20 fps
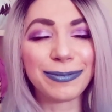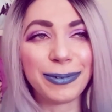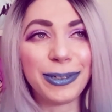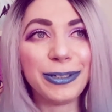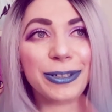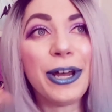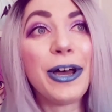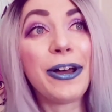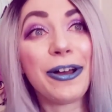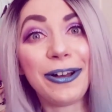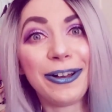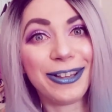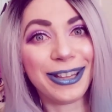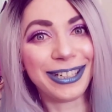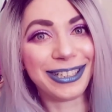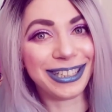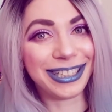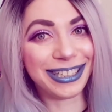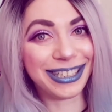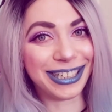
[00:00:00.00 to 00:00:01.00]
Well, not all the
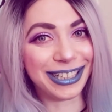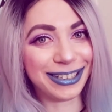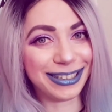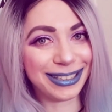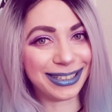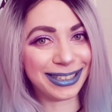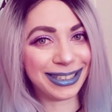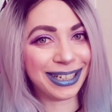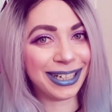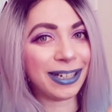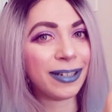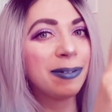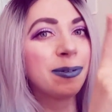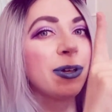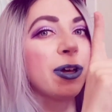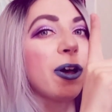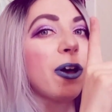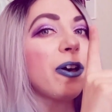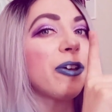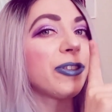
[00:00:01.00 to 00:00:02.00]
details,
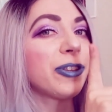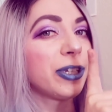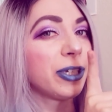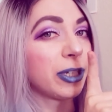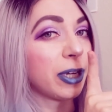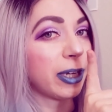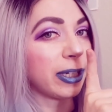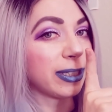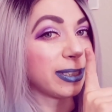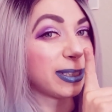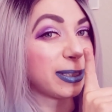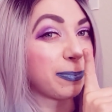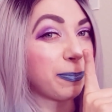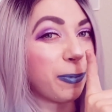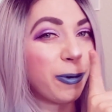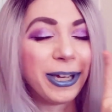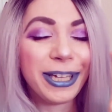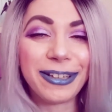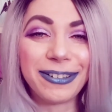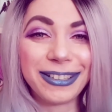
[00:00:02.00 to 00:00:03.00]
all the
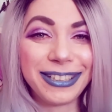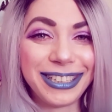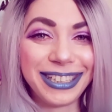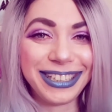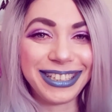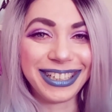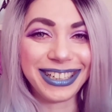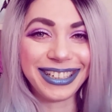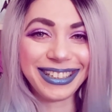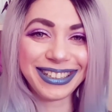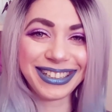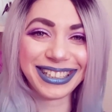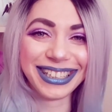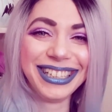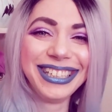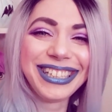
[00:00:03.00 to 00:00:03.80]
non-spoiler details.